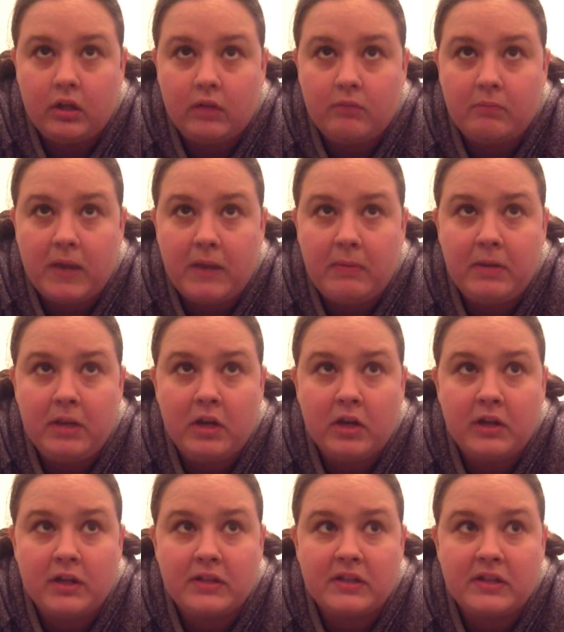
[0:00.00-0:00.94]
Maybe not
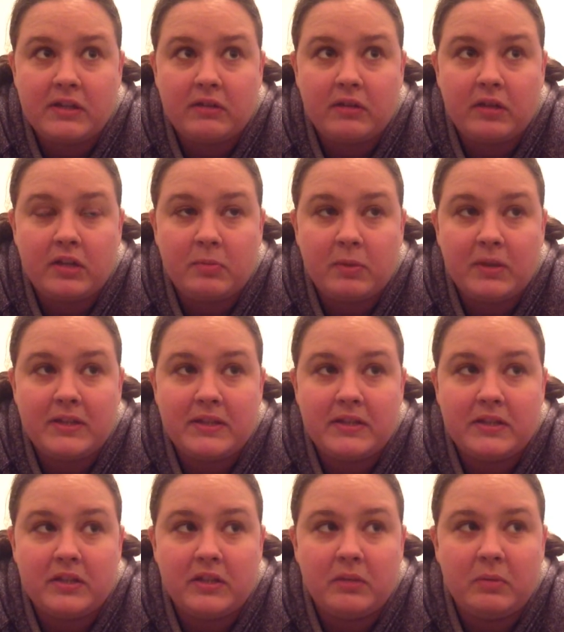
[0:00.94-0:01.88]
necessarily
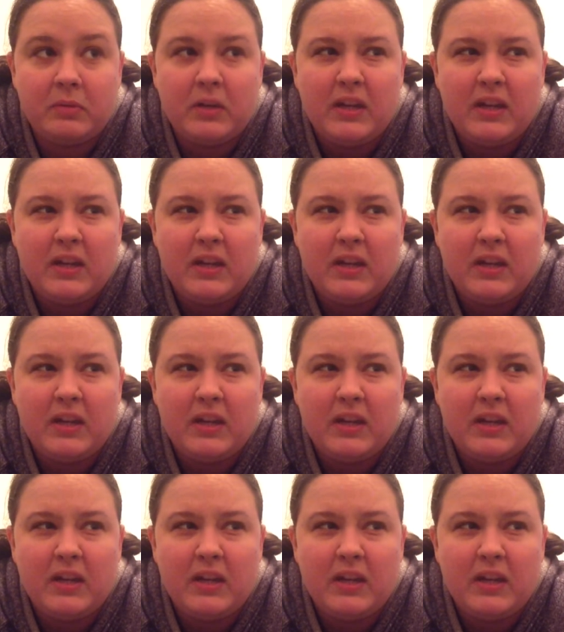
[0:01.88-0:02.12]
22.